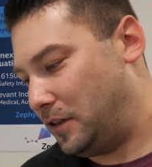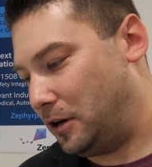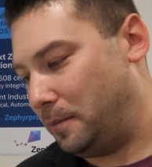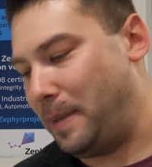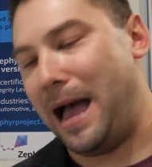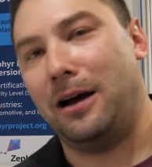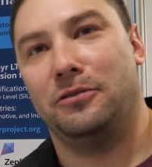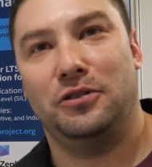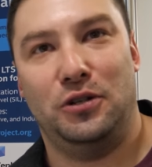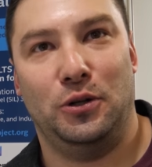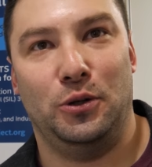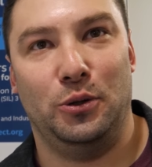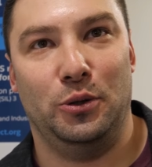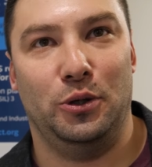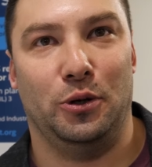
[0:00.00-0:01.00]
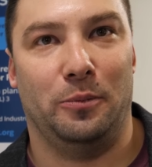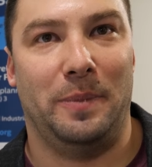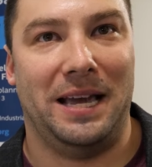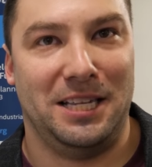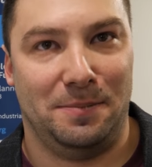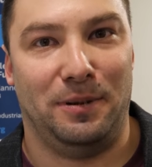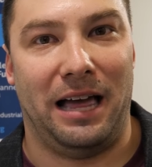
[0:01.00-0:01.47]
are bound to your
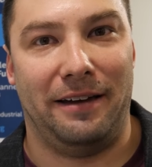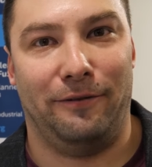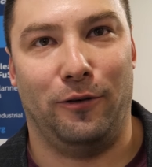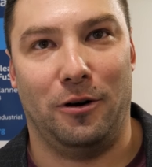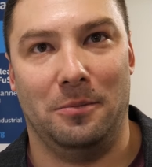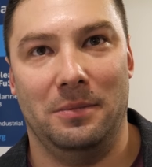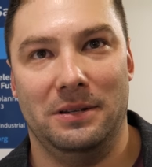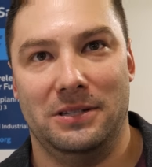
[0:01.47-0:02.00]
base platform,